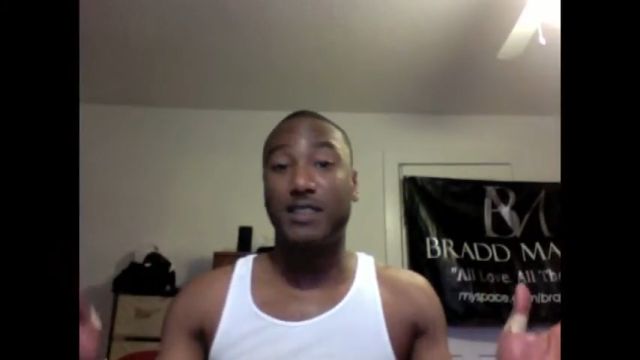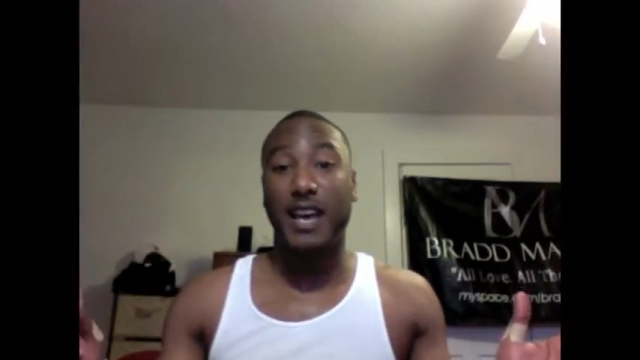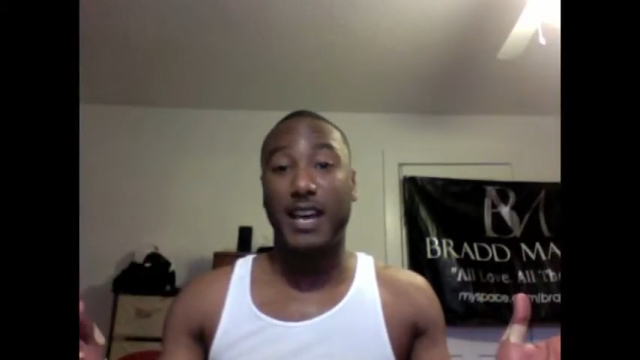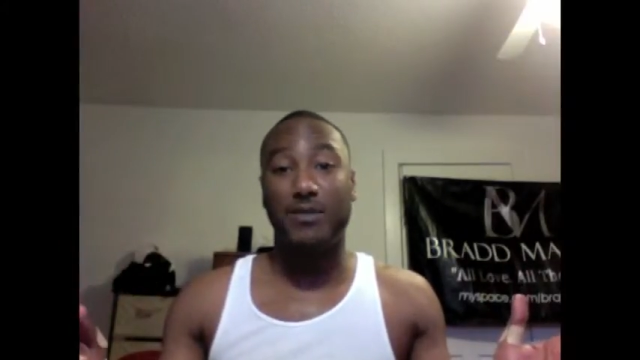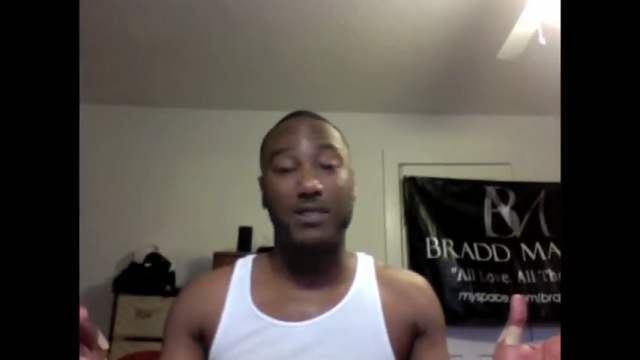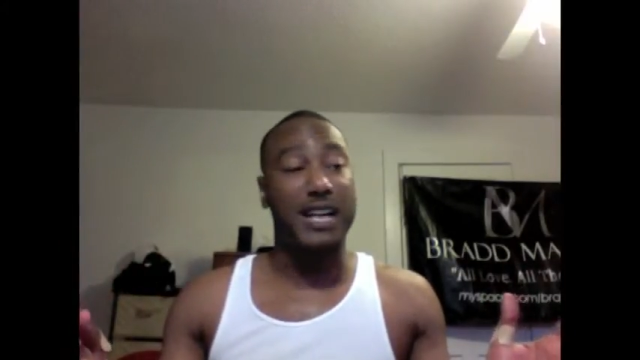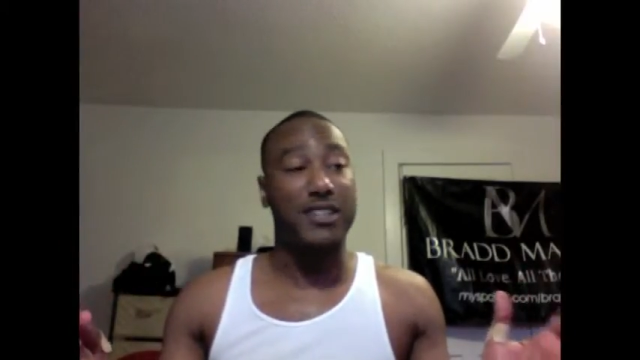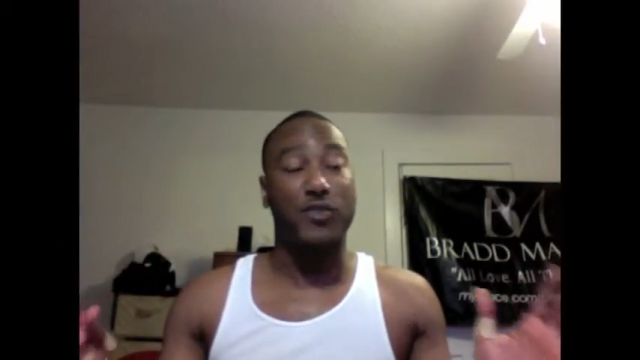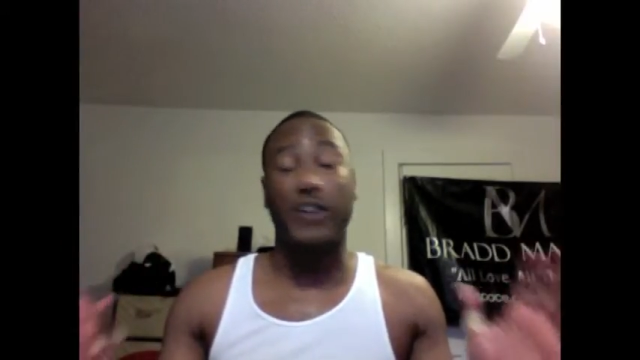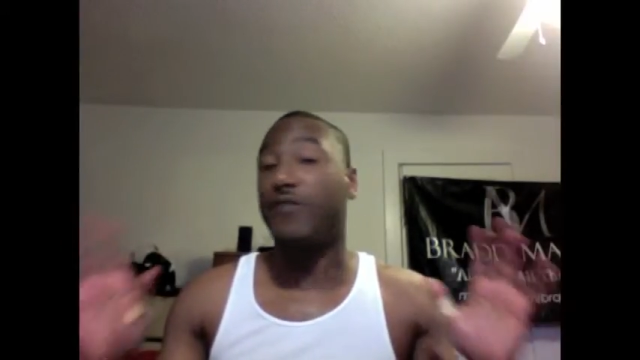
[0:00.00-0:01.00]
And it was like
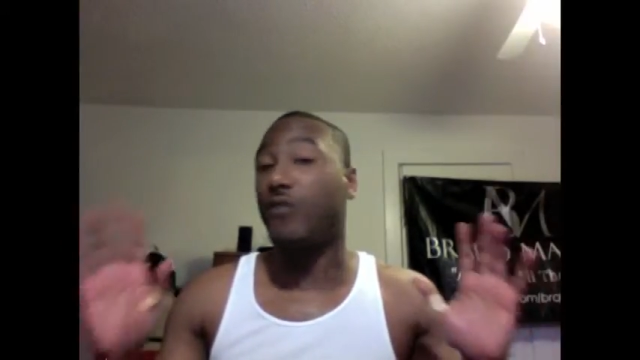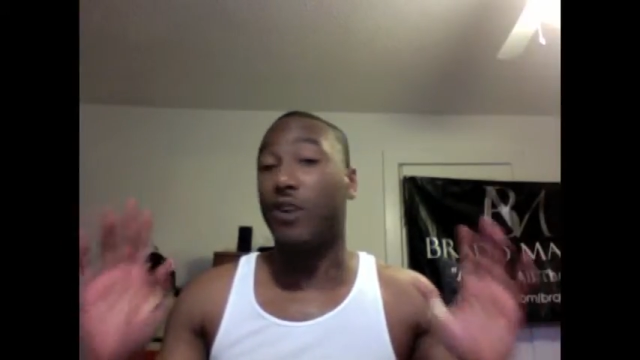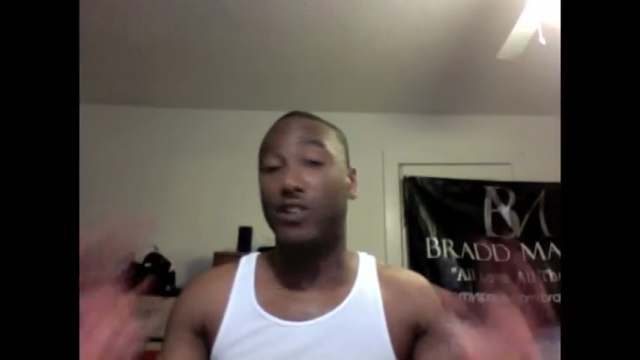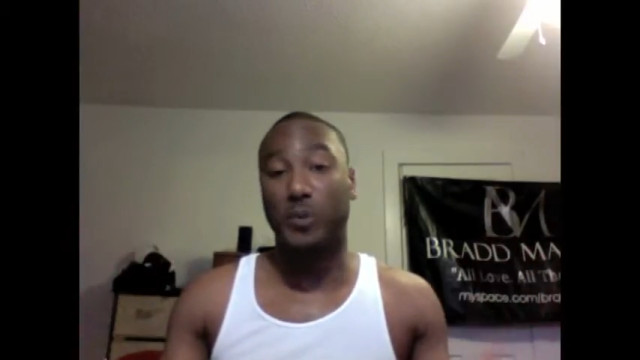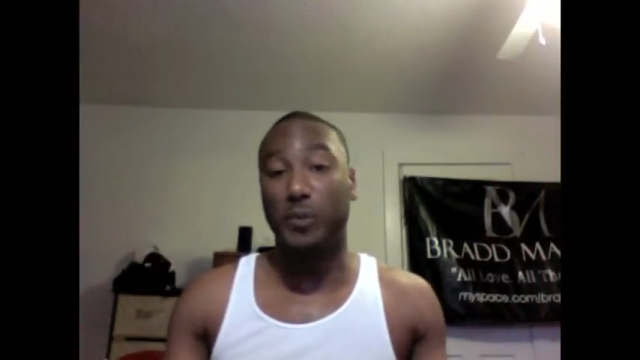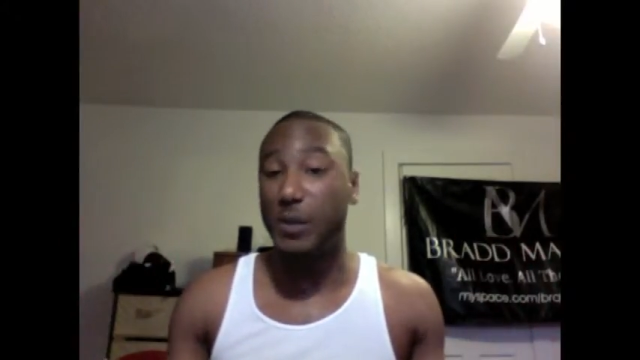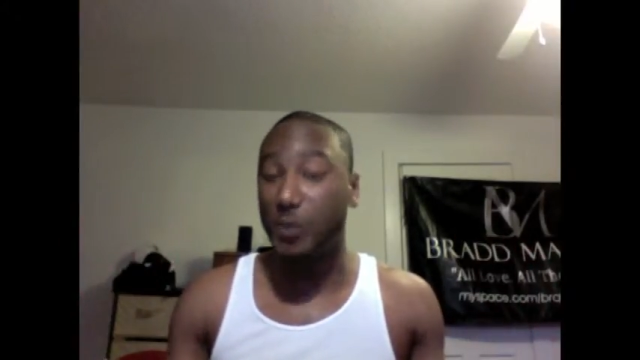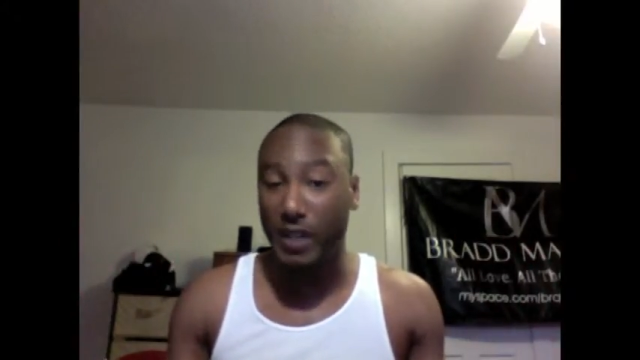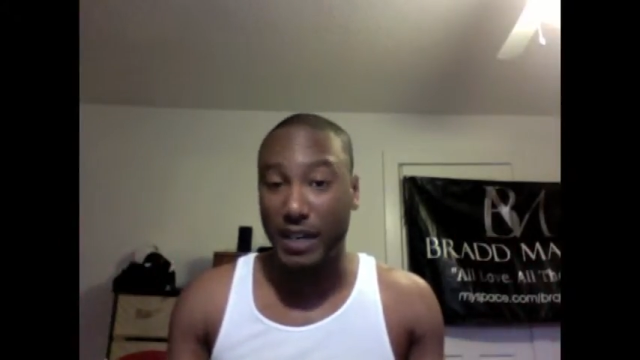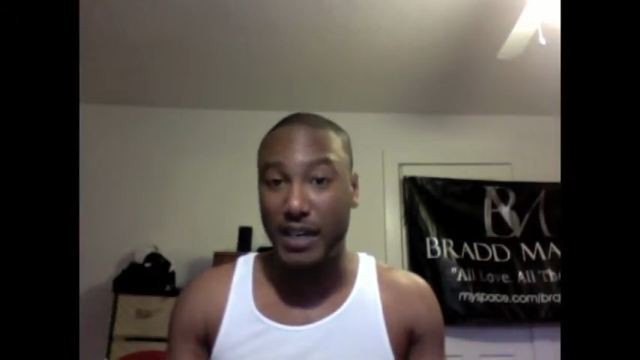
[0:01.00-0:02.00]
300-400
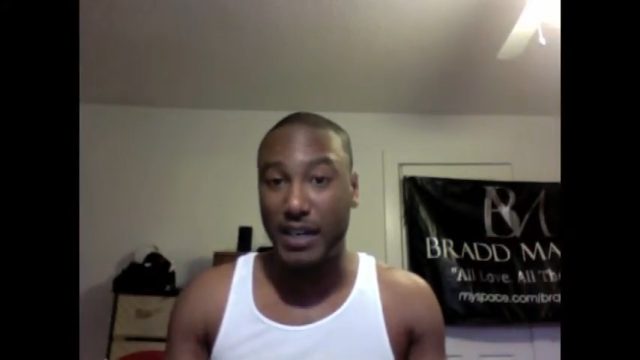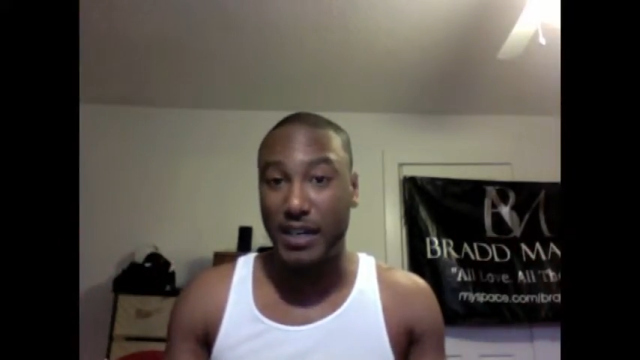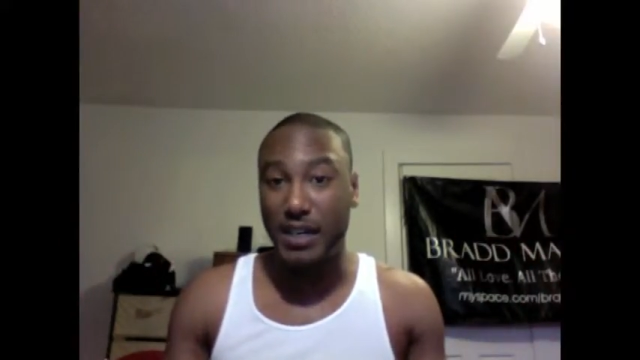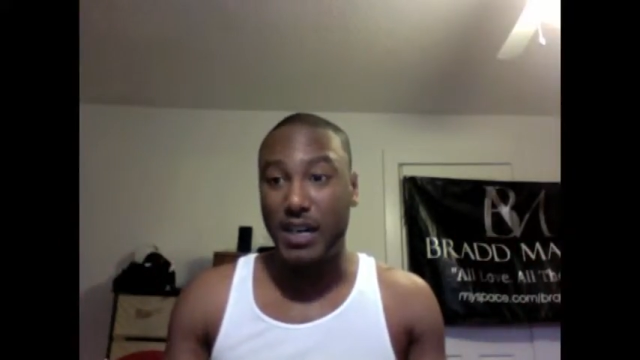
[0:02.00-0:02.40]
people there.